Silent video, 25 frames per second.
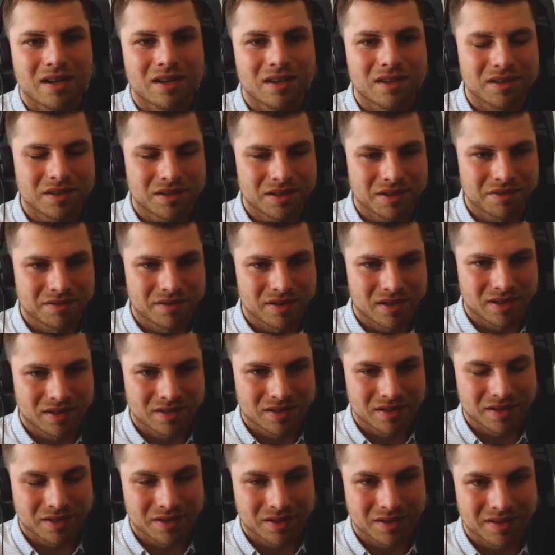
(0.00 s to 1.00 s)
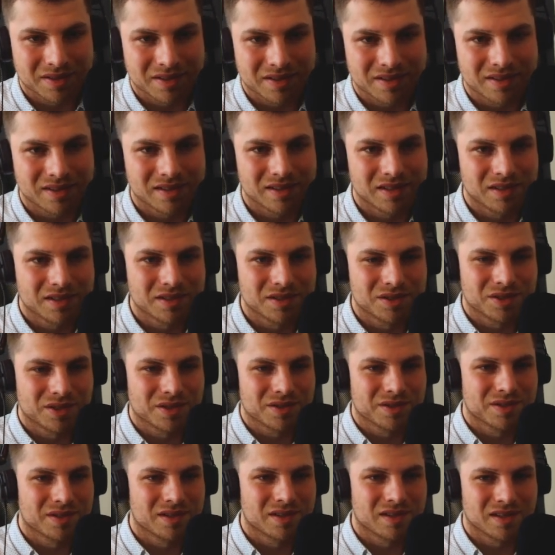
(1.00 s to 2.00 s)
different. It's
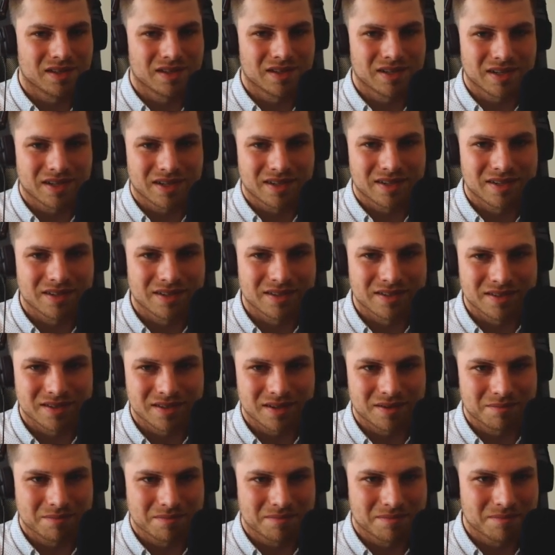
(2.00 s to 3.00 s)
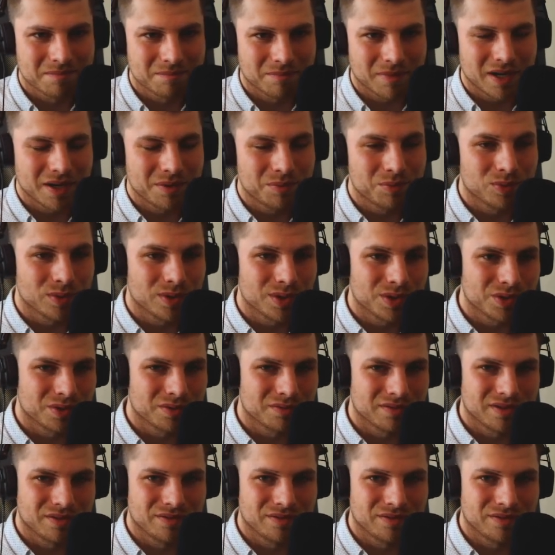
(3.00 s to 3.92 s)
just like some manipulation with